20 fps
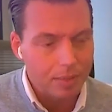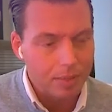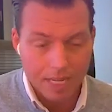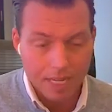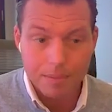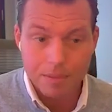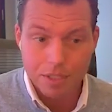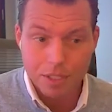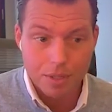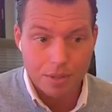When
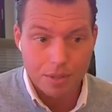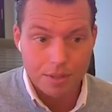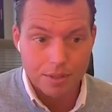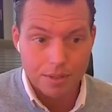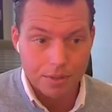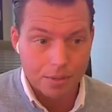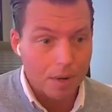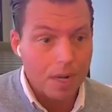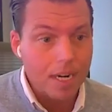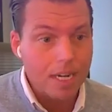it comes to
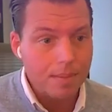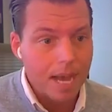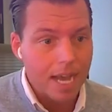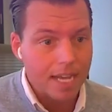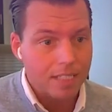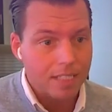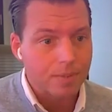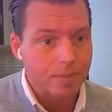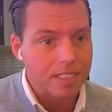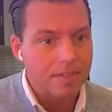the running
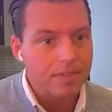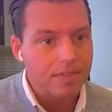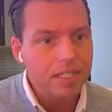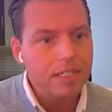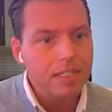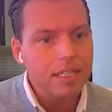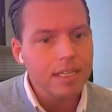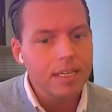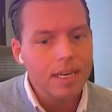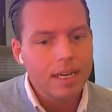back
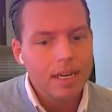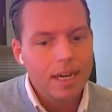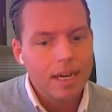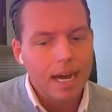specifically,